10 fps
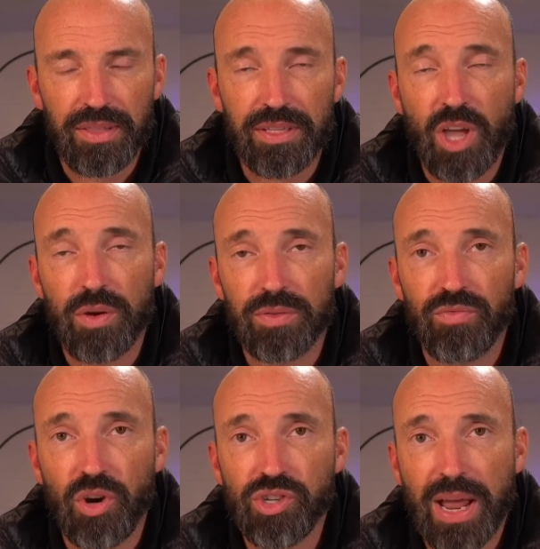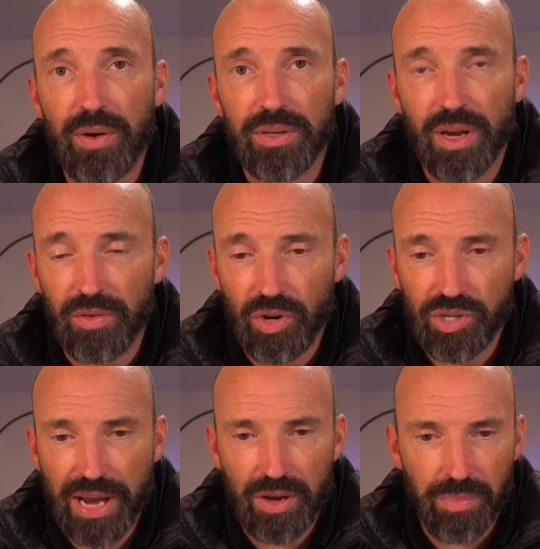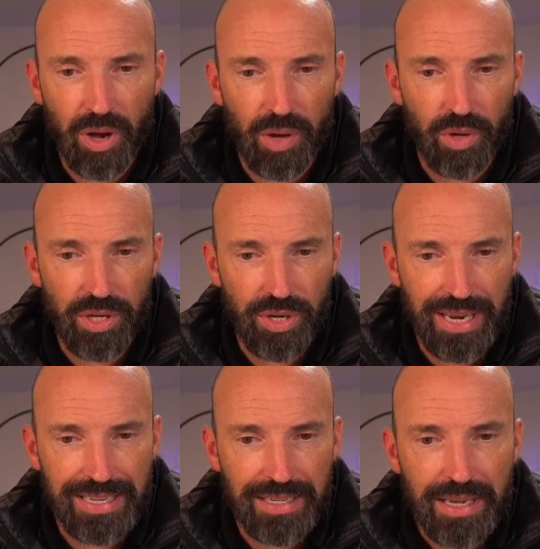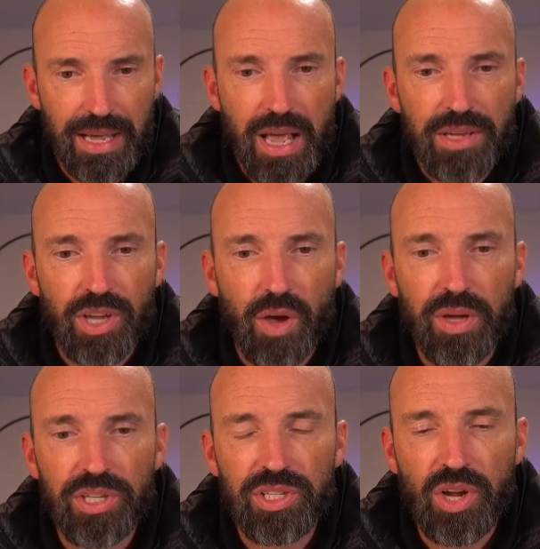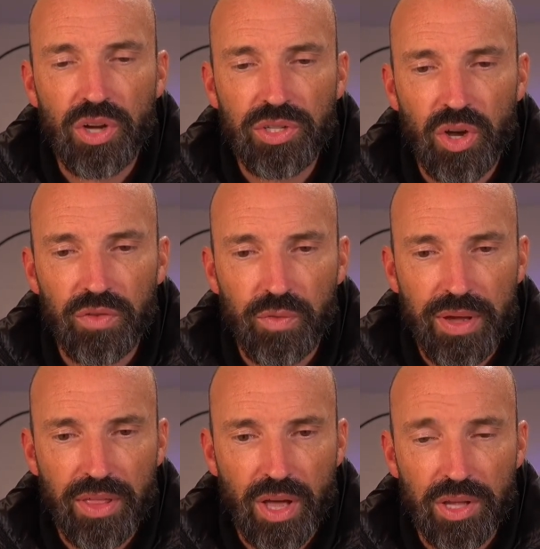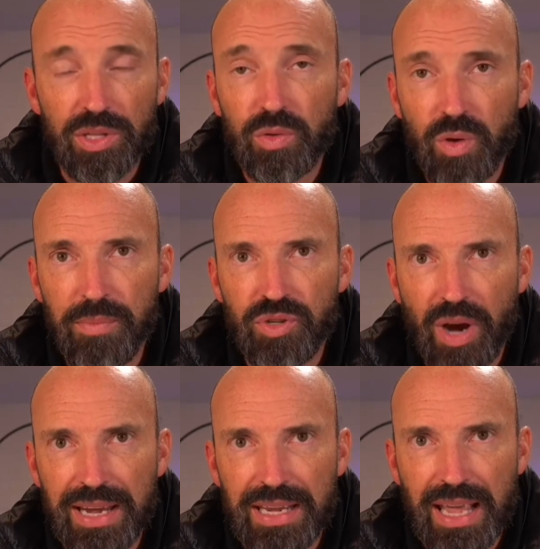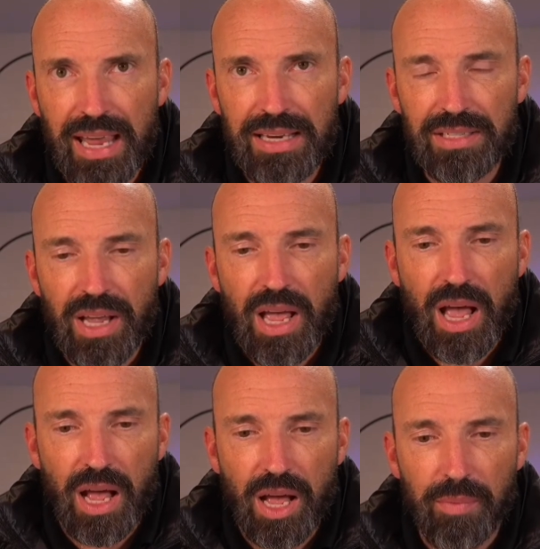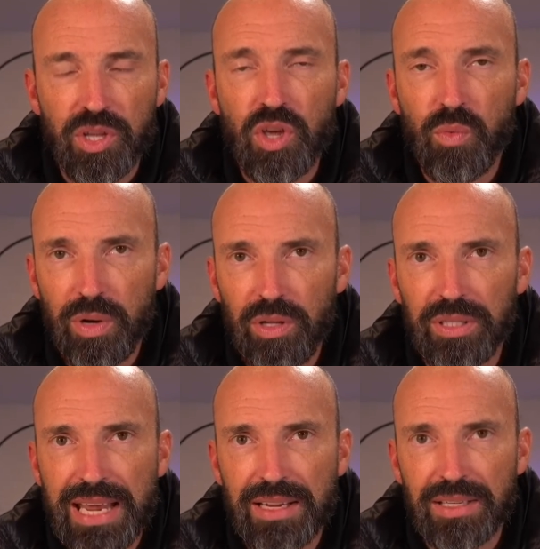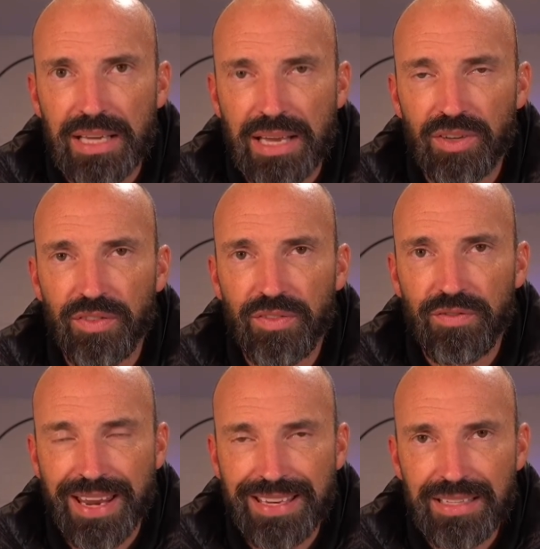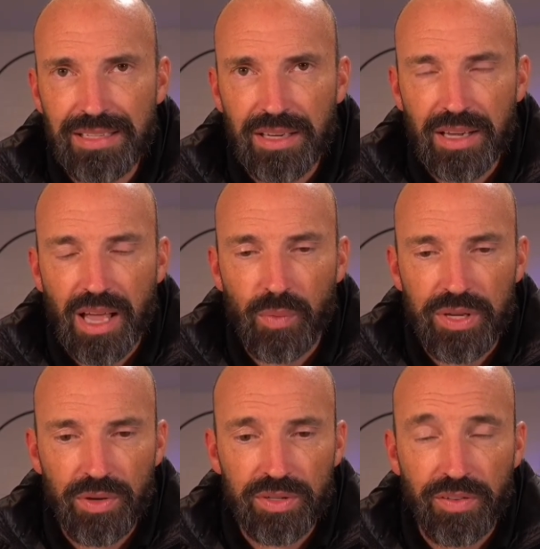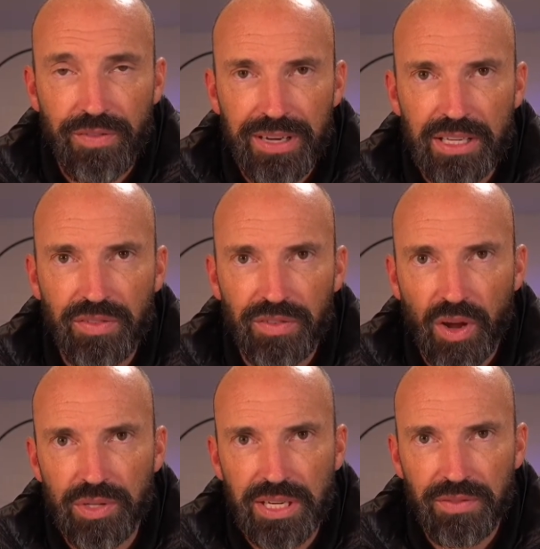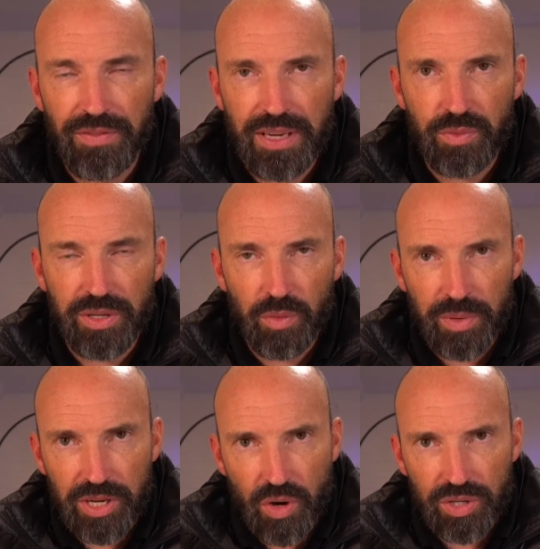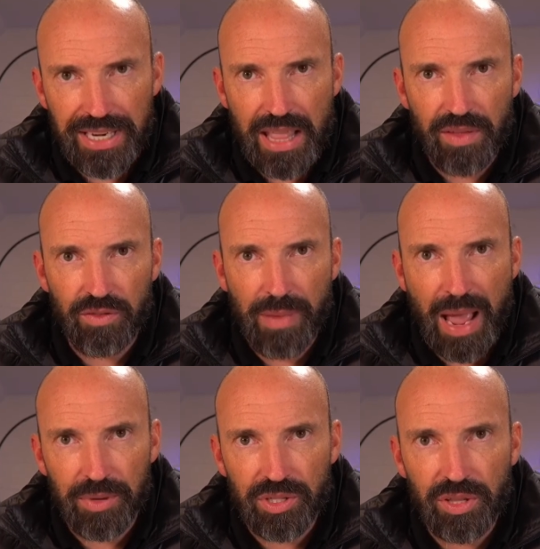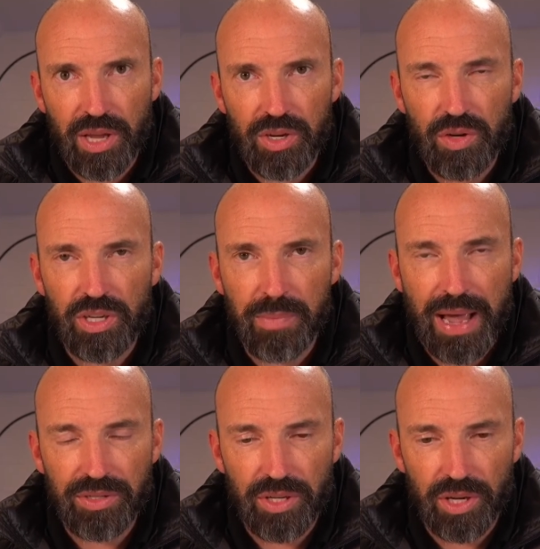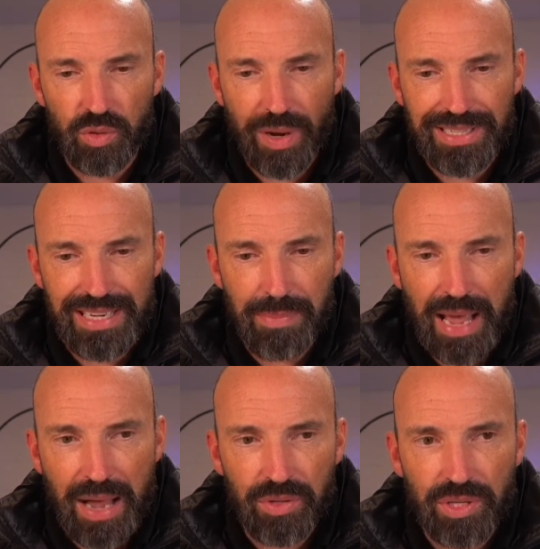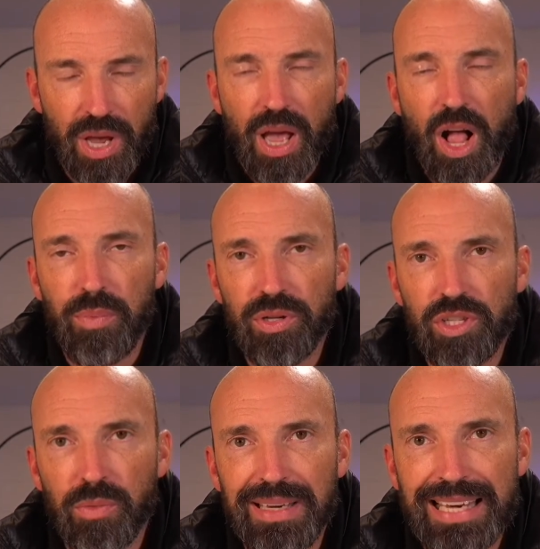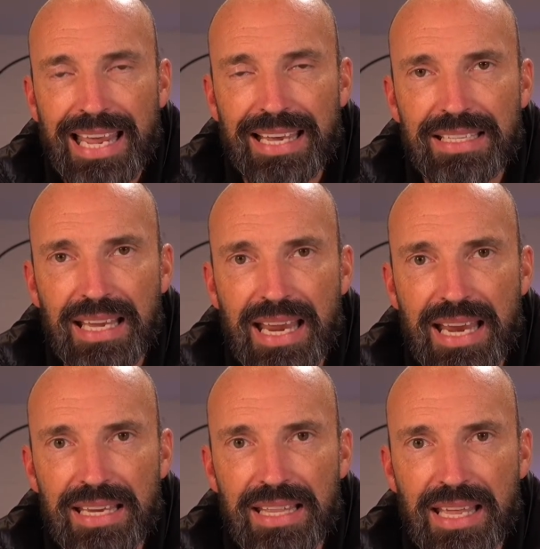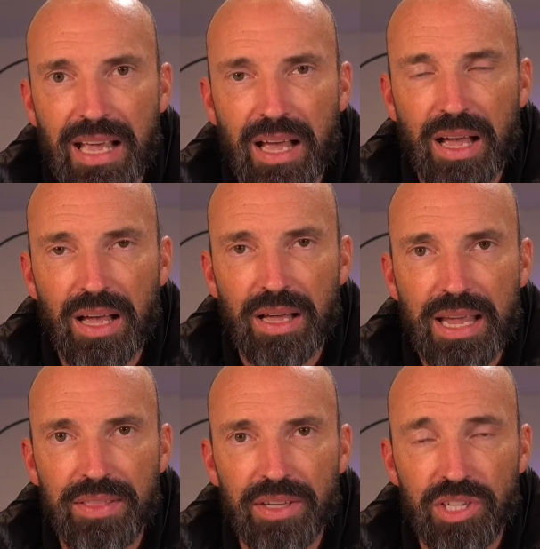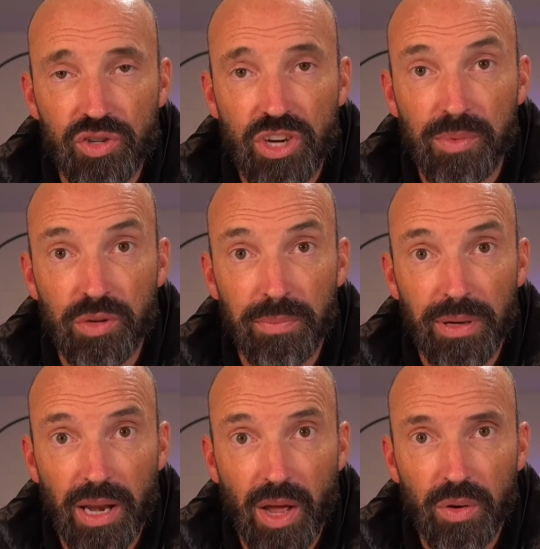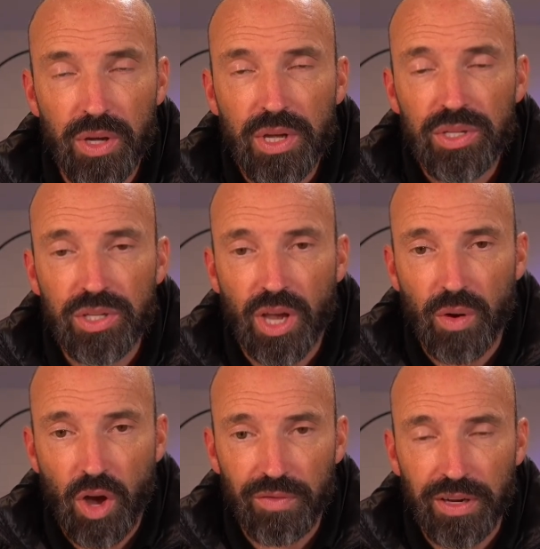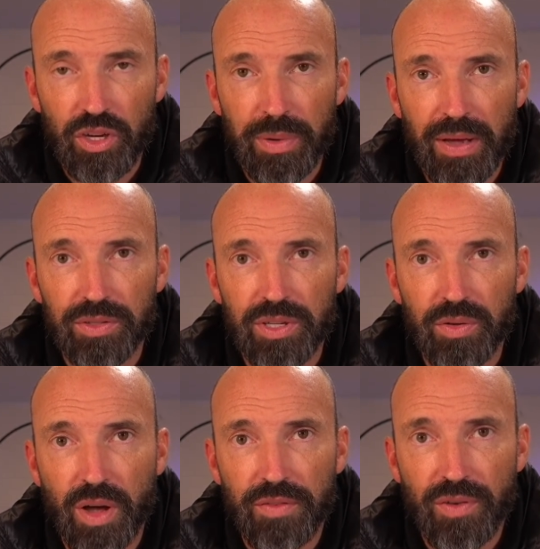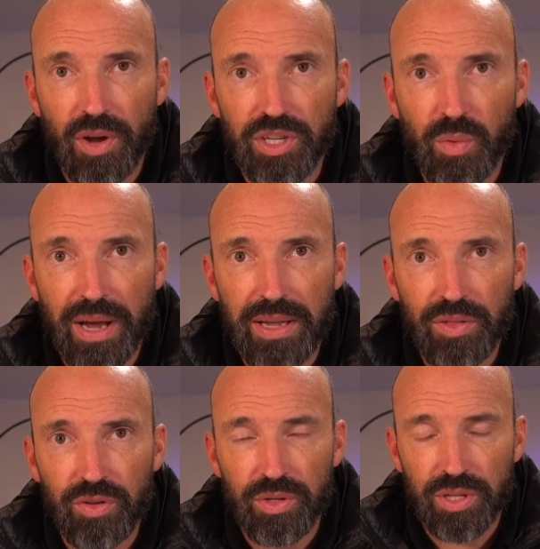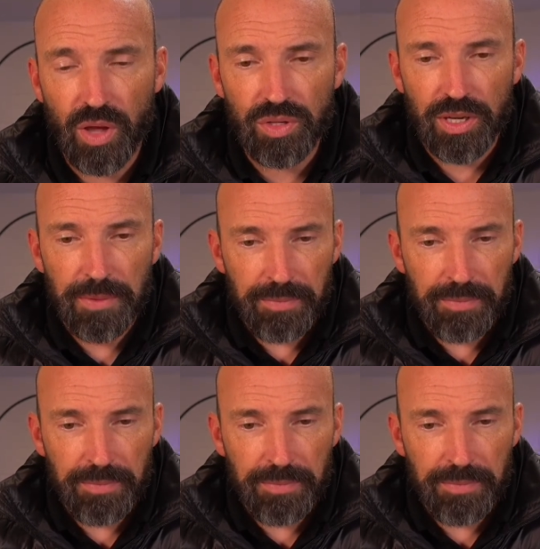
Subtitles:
go and rush out and buy what you need. So we're going to start off with swim training aids. You will need a set of fins, and we use the Finnish floating fins. We usually get them from Amazon. They're usually about £20. I'll put some links in the description below, so hopefully you'll be able to find your way through to those.